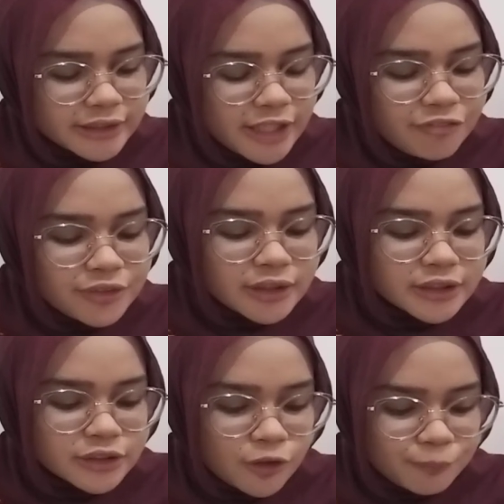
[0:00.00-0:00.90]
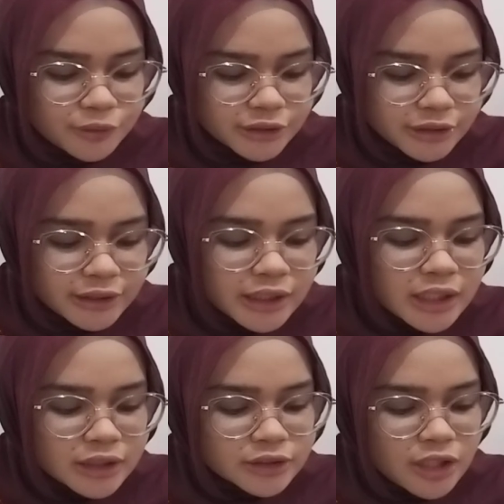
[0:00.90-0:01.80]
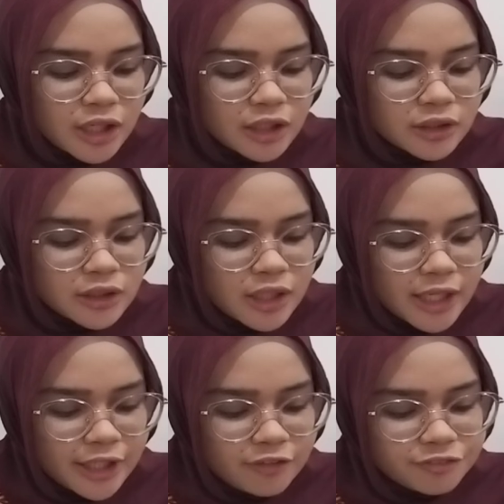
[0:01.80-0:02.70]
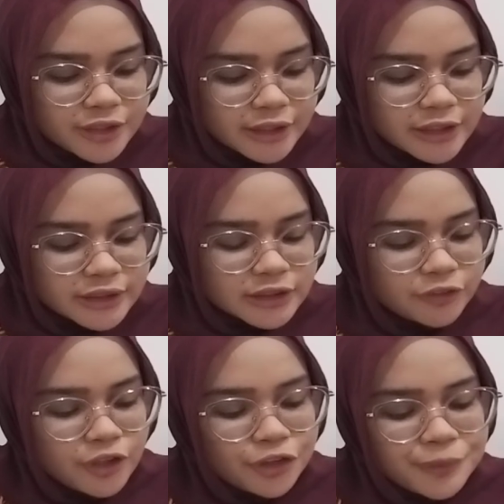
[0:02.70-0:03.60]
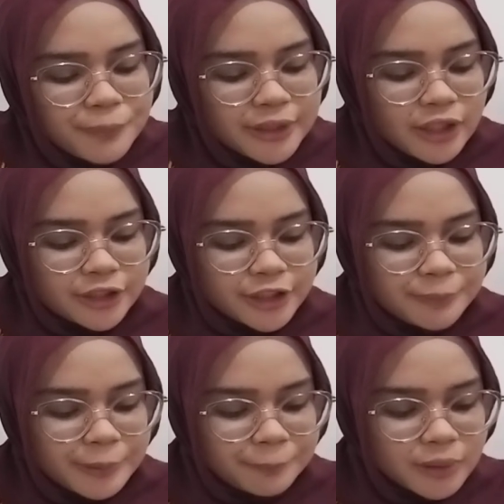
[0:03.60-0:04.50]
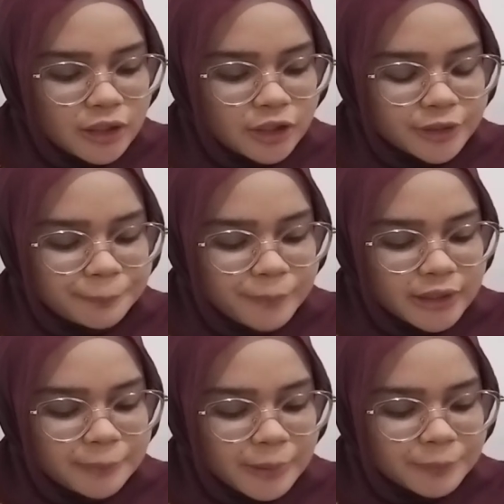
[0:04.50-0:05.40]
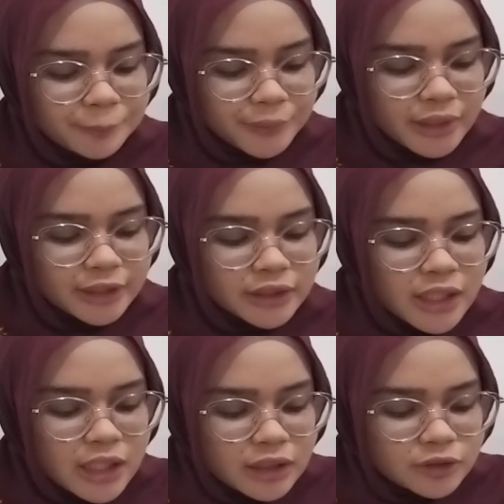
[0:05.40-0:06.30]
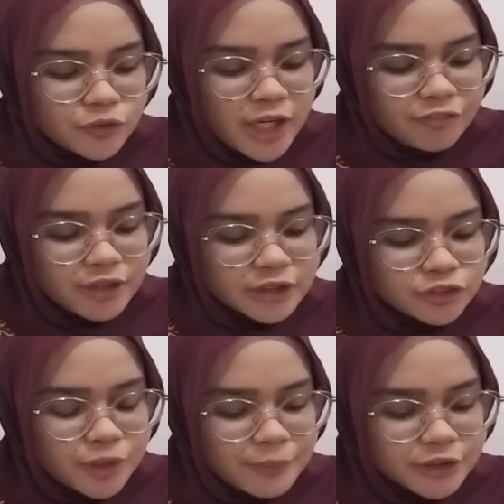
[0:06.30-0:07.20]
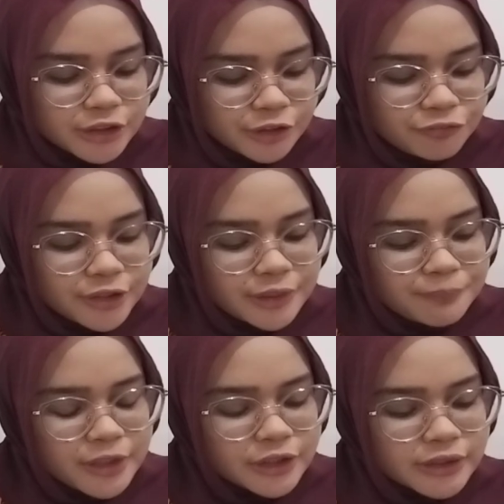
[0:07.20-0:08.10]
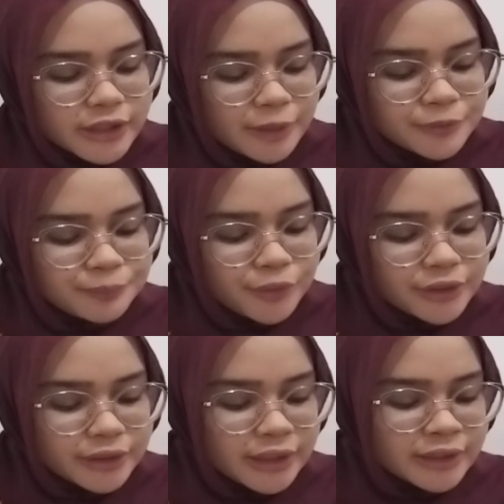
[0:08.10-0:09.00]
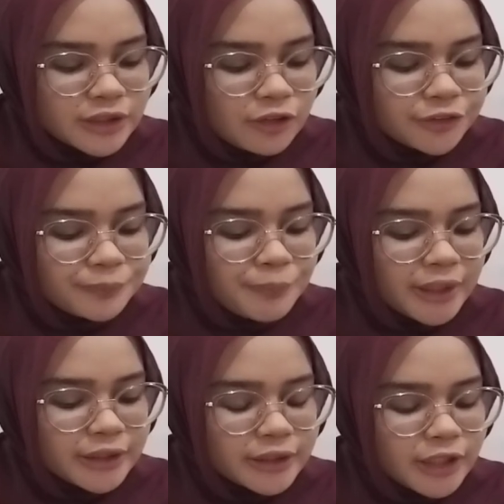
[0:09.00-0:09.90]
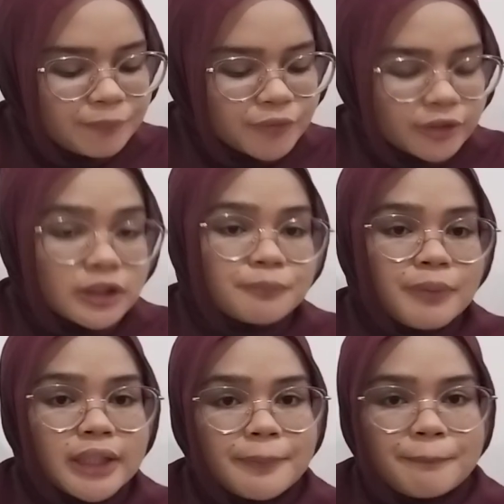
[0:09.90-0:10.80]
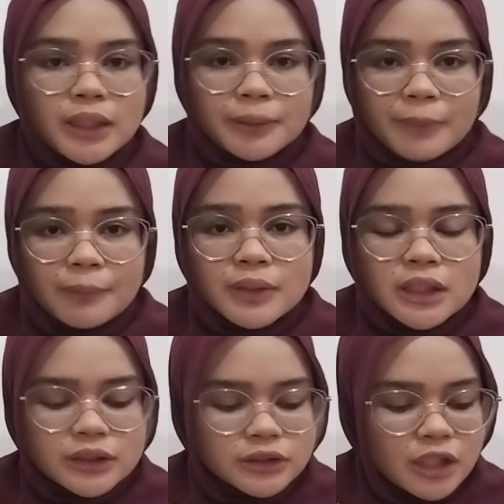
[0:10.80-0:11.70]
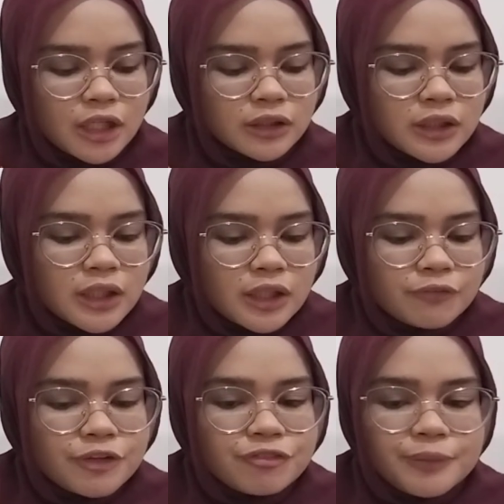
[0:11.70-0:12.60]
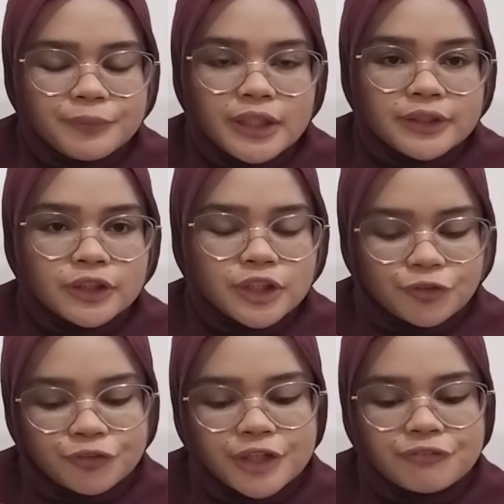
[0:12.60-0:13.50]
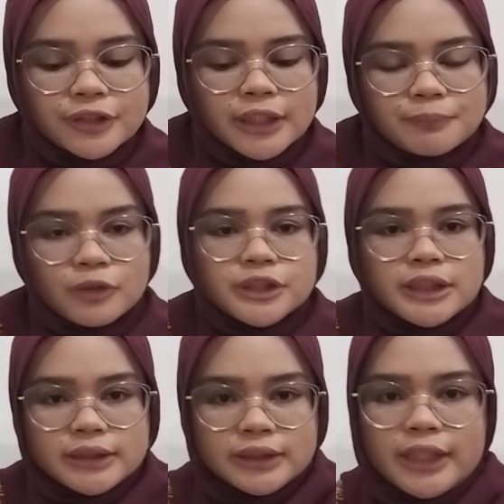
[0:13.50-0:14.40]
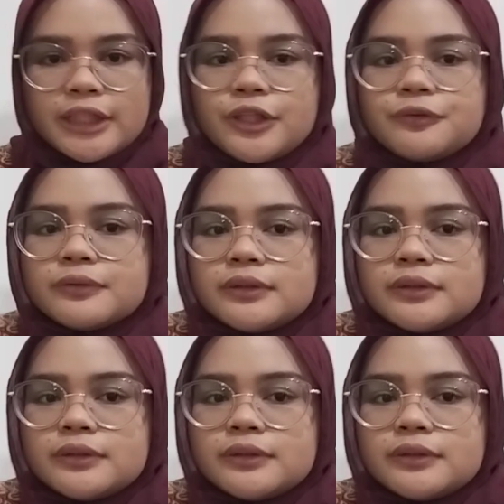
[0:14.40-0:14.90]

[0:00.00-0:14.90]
having the strong position. So and after the things not owned by the ordinary people or the bottom up people, and to have a strong position, we need the major scale supported and it's owned by the top down, not by the bottom up. So we firmly not agree with that motion. Thank you.